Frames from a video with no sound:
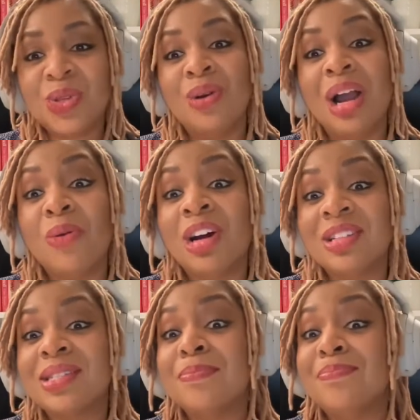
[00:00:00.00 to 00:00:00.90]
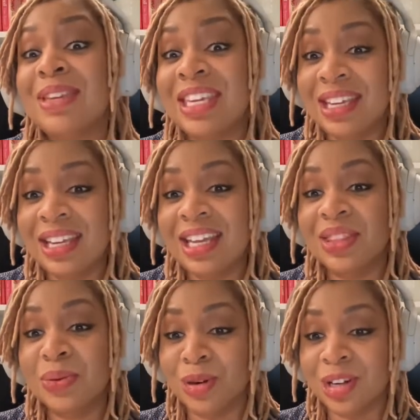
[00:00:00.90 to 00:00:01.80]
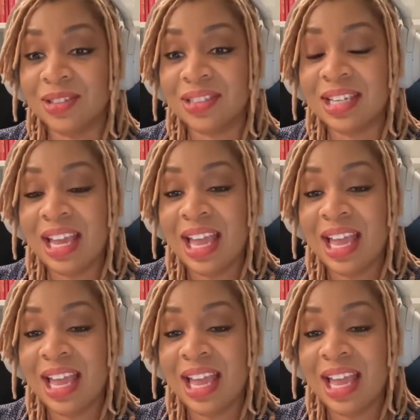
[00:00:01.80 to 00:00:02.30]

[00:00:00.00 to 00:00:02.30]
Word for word: who I want to be in the world.